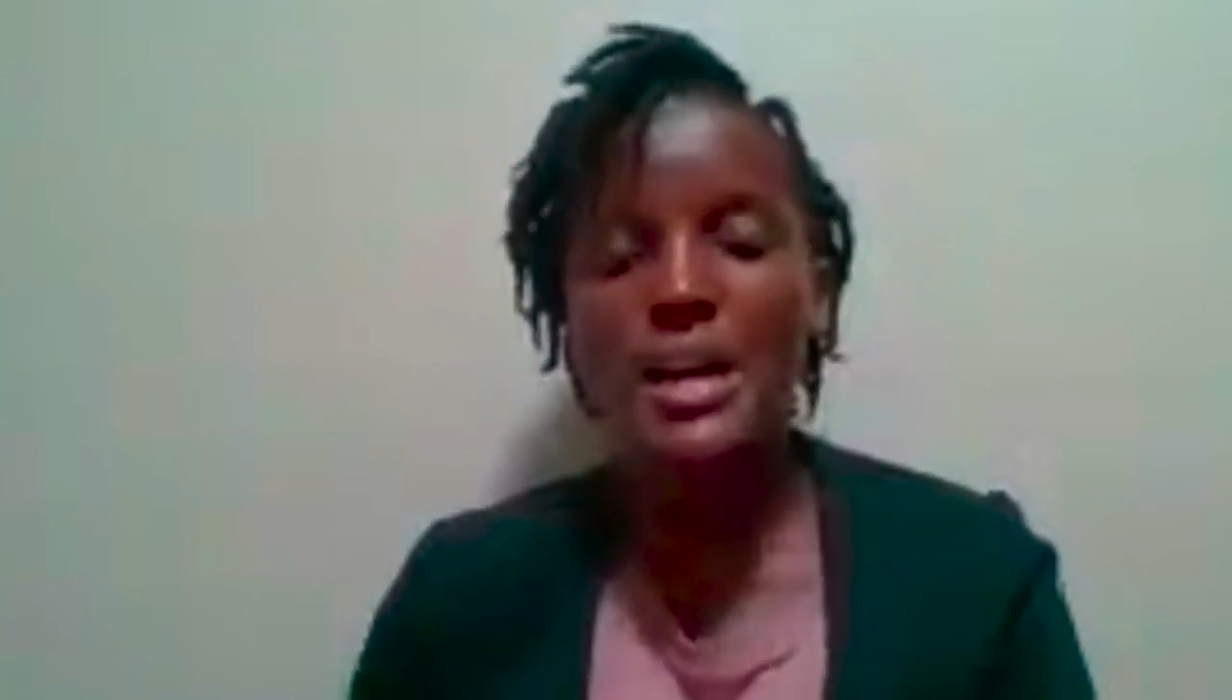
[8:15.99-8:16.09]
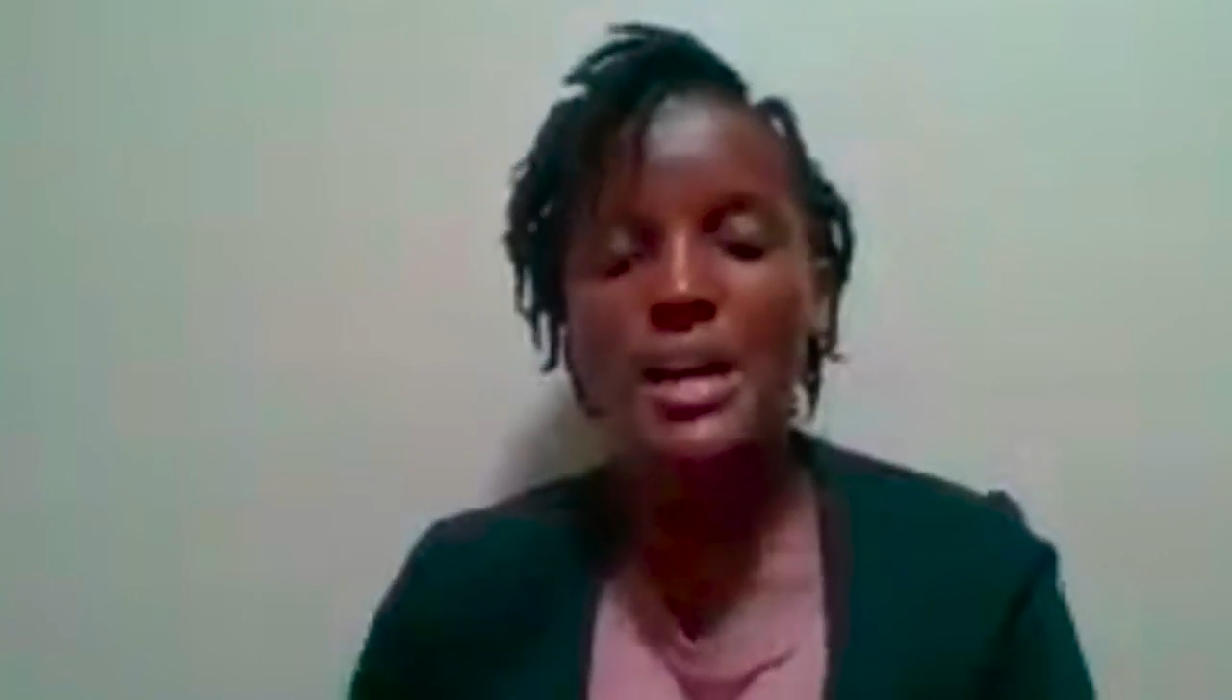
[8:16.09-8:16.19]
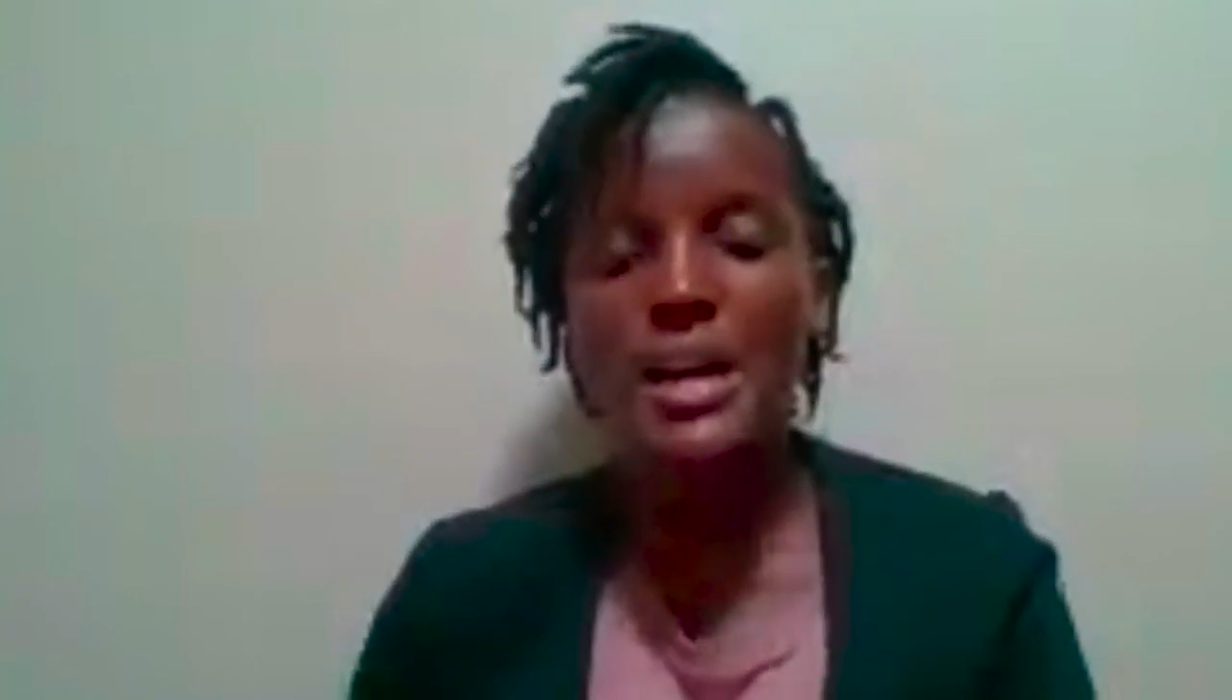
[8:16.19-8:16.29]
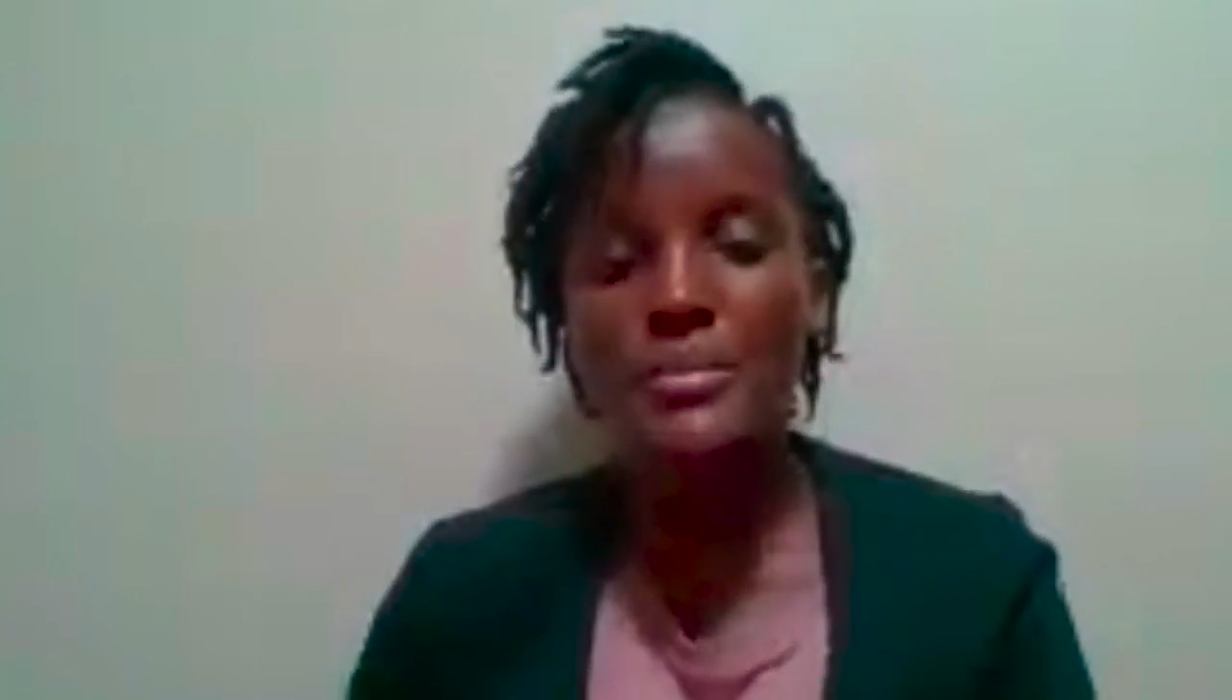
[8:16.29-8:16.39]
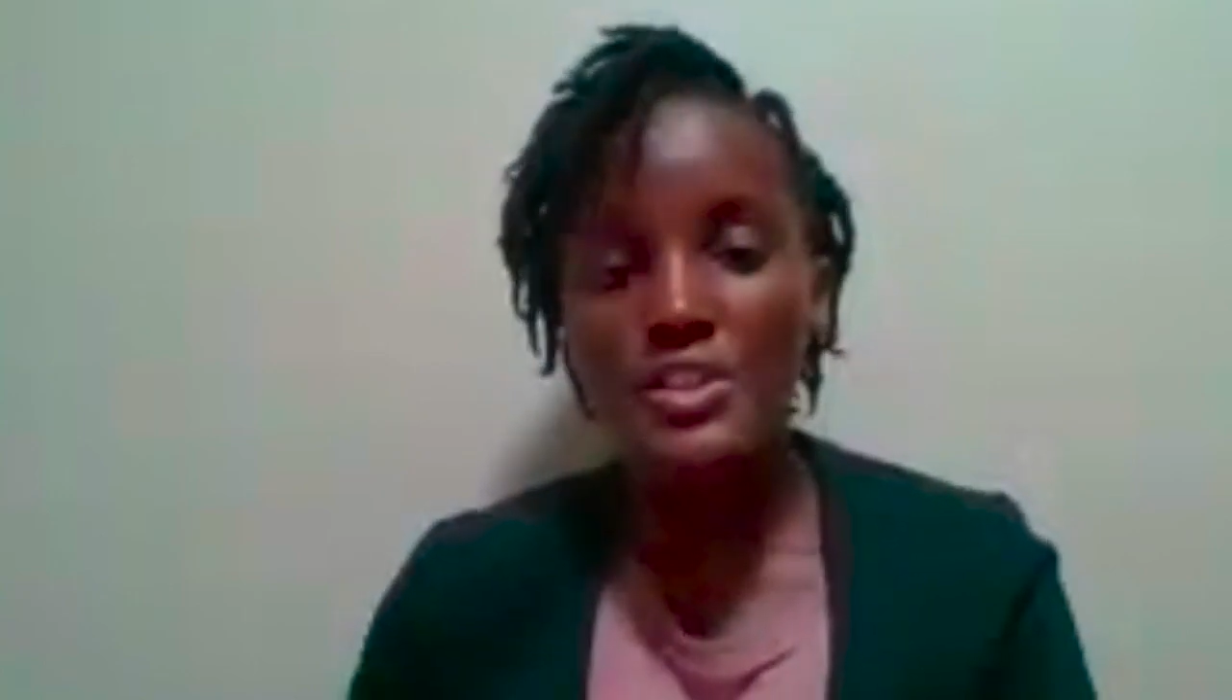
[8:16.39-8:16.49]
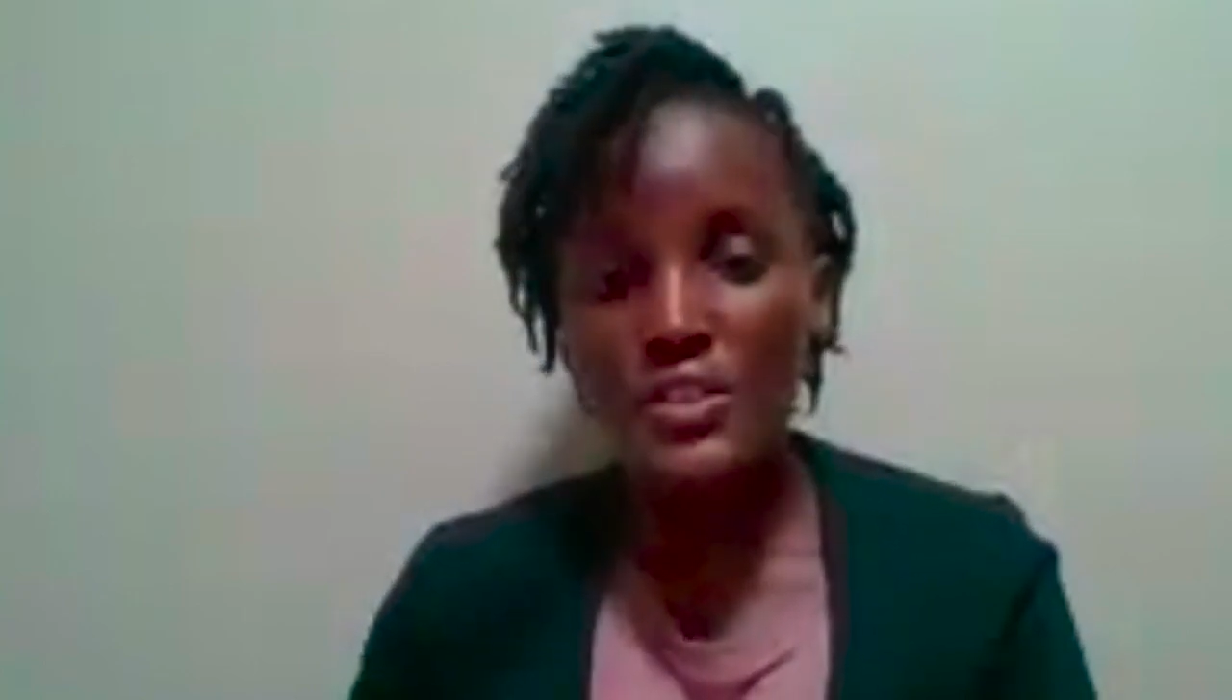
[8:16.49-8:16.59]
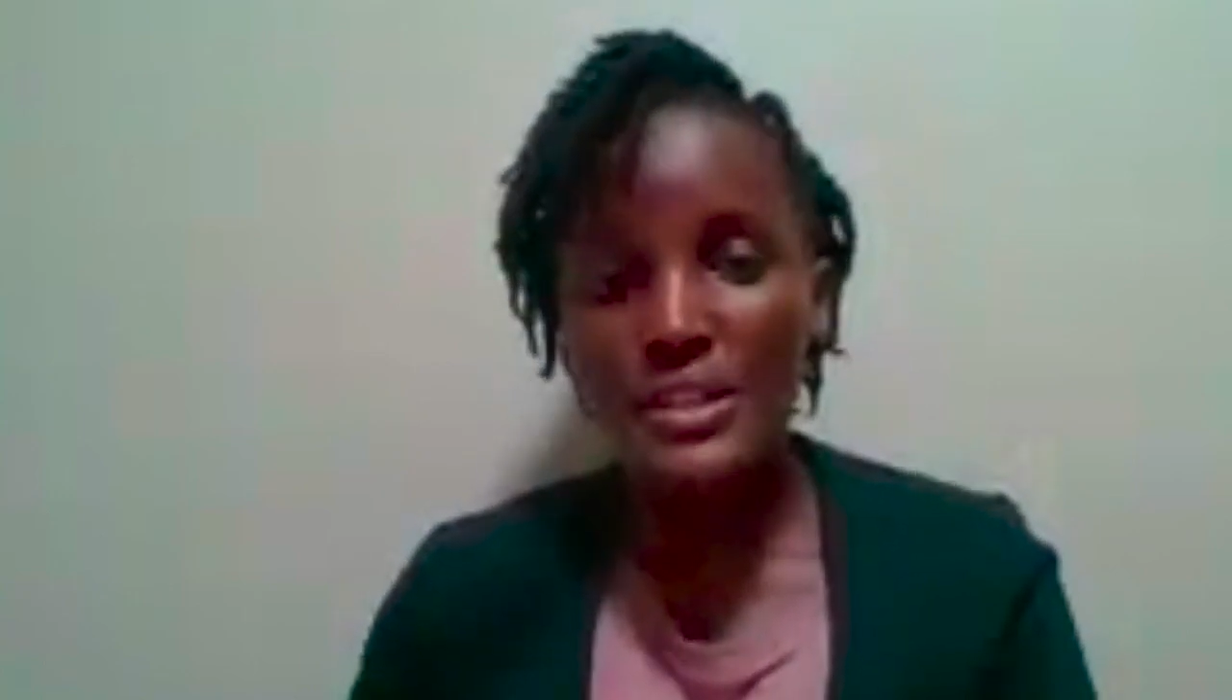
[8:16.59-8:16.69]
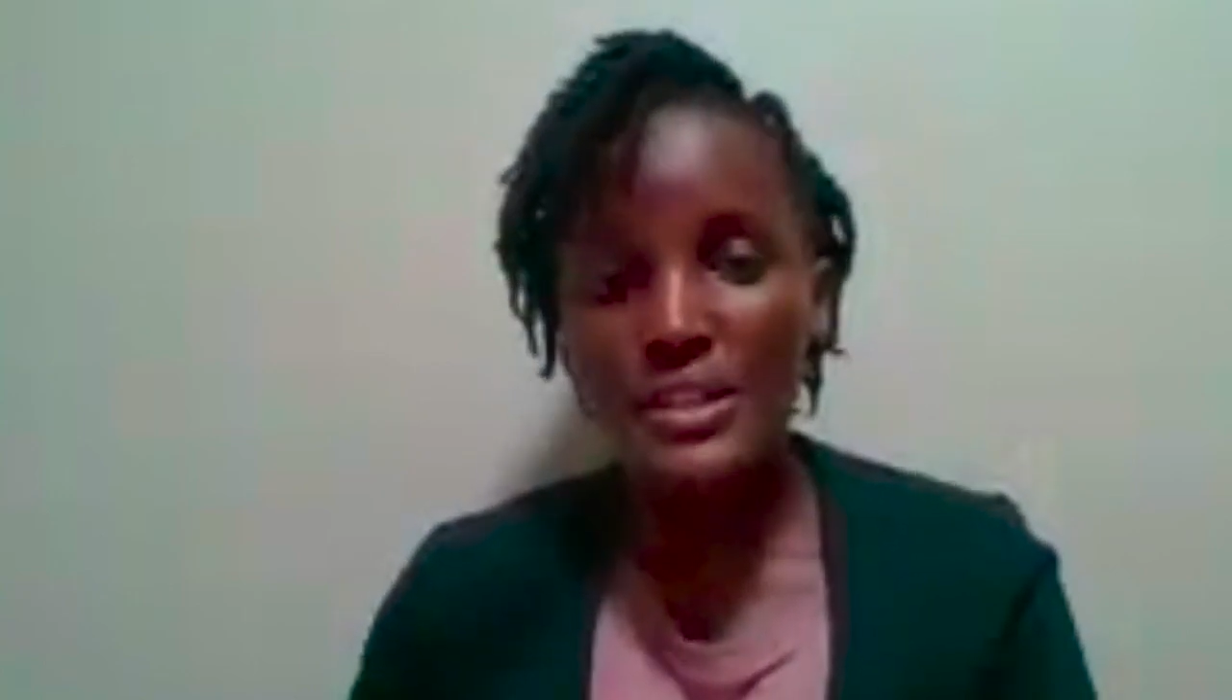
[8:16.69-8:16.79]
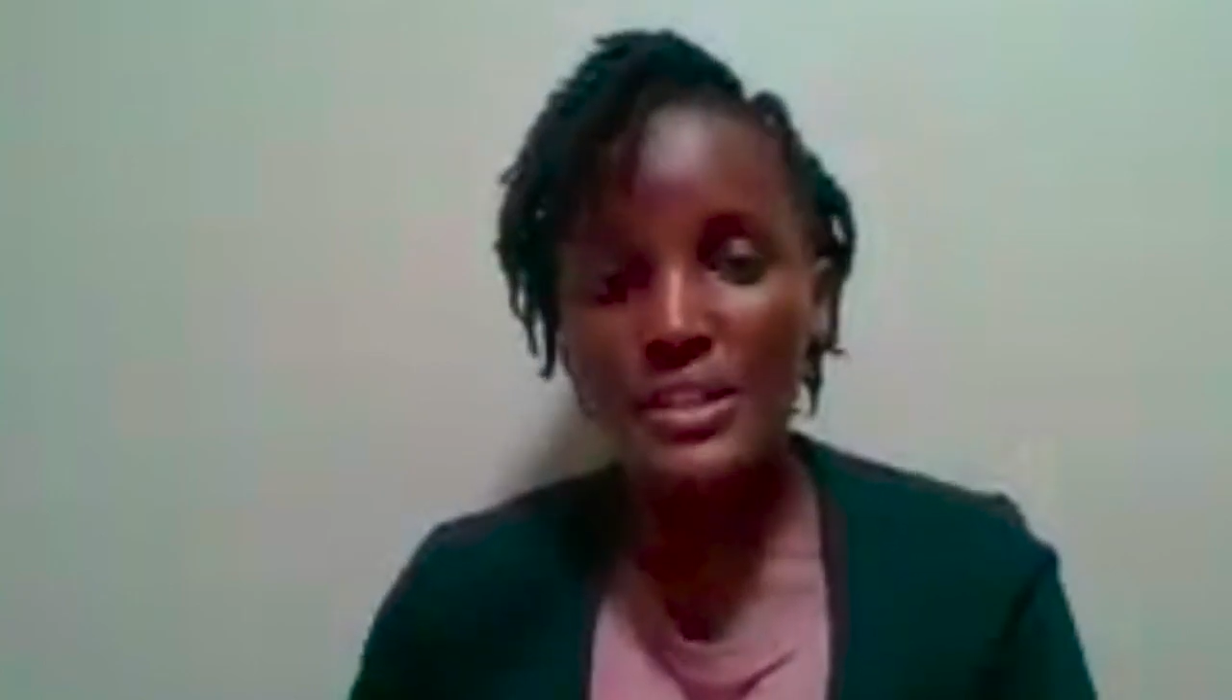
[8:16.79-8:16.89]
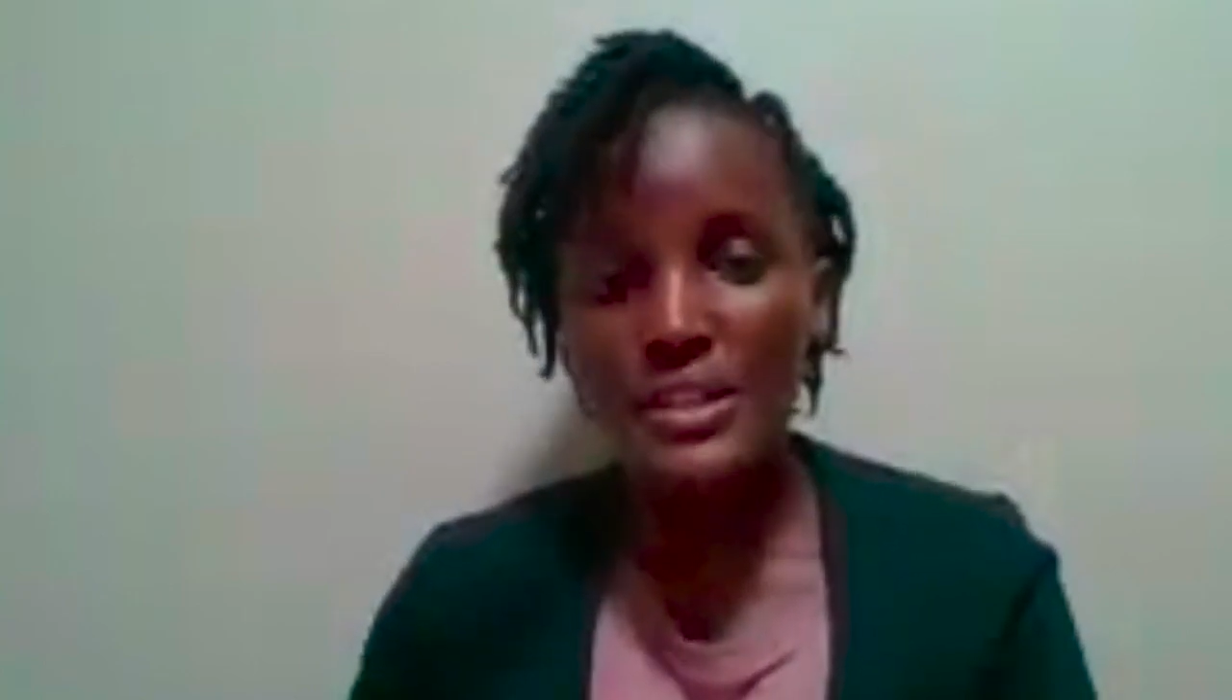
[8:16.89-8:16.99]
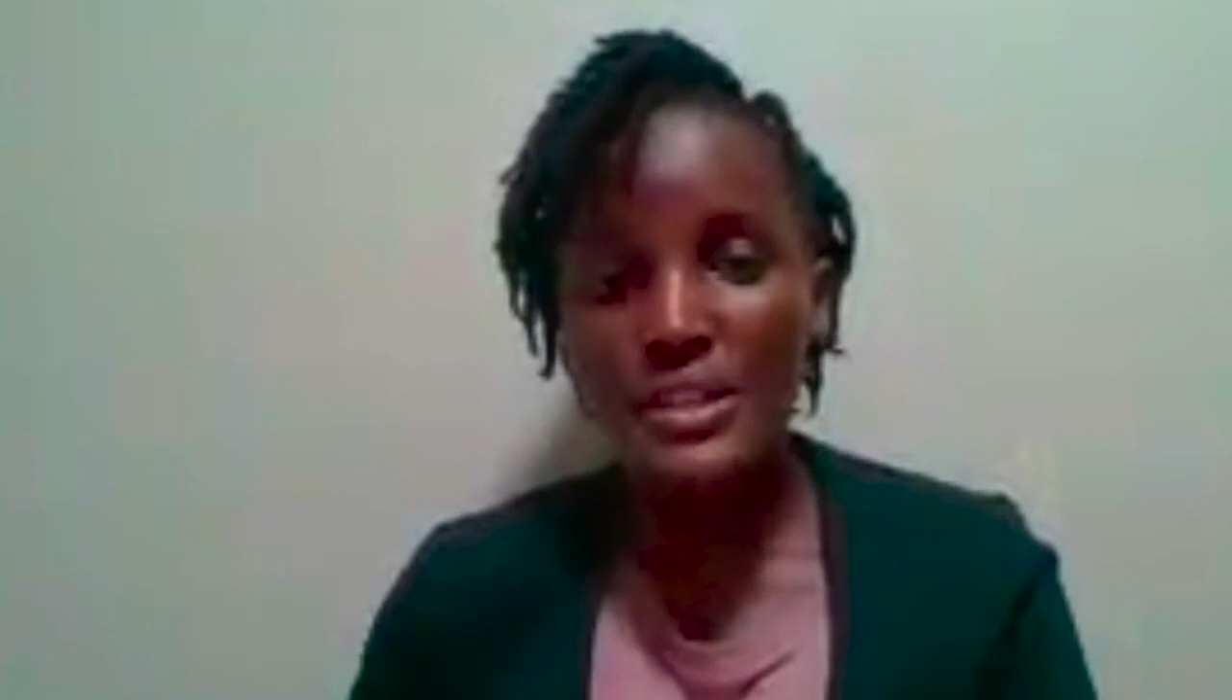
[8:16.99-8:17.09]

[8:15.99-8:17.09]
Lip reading: Drawdown lists